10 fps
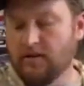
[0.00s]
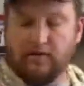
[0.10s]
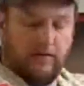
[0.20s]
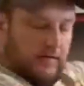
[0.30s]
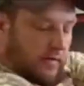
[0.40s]

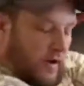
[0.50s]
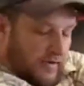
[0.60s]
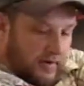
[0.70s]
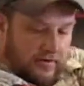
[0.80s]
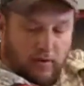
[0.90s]
use it
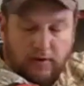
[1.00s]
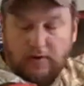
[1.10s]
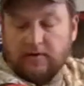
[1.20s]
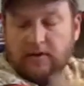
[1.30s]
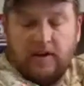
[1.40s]
across my
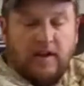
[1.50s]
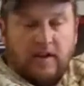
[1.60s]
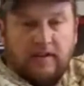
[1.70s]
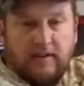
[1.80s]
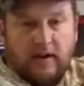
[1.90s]
shoulder,
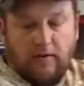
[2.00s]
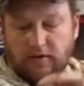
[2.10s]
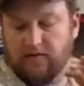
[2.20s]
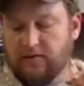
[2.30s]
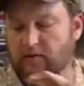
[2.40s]
you know,
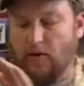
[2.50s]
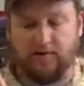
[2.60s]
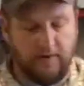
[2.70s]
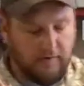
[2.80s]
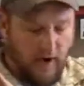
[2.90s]
use it
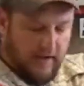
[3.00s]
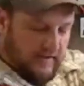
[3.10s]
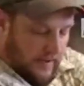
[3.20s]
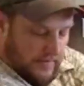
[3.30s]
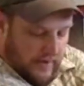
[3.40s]
across my
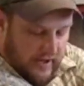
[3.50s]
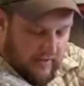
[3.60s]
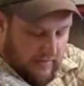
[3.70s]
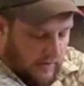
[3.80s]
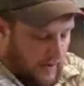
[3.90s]
tricep so I can
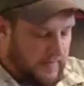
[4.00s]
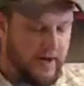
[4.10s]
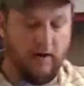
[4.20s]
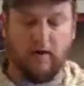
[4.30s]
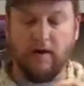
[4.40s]
give him a grip
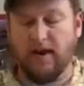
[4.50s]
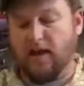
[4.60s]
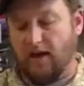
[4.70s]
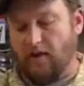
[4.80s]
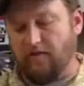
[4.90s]
here,
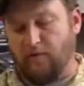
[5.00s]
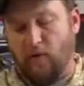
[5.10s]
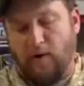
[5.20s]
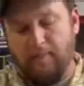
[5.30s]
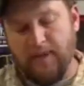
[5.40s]
and on the
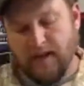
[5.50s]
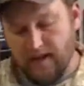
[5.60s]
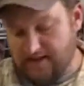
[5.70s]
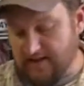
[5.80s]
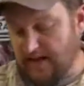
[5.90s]
forearm.
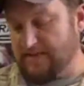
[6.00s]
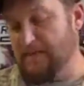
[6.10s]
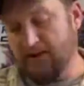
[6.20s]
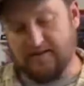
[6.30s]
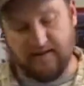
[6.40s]
It's a nice
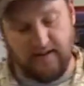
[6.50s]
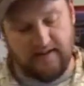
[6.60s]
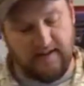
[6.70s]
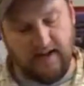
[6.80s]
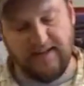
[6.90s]
place,
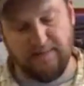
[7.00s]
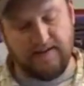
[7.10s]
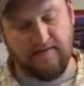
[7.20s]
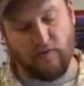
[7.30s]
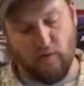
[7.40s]
it's a nice
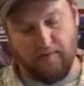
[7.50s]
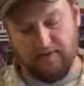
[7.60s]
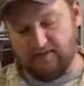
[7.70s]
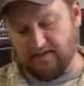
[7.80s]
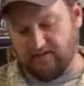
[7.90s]
piece of
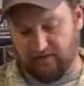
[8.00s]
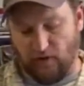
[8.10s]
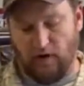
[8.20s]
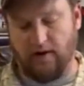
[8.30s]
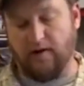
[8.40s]
equipment to
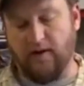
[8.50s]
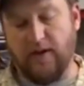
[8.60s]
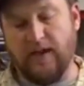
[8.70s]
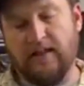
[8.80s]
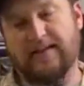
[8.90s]
start,
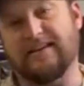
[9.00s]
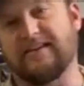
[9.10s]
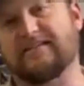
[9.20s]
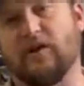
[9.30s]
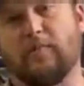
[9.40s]
like I said,
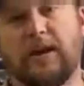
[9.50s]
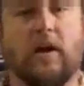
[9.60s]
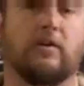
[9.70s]
to start my young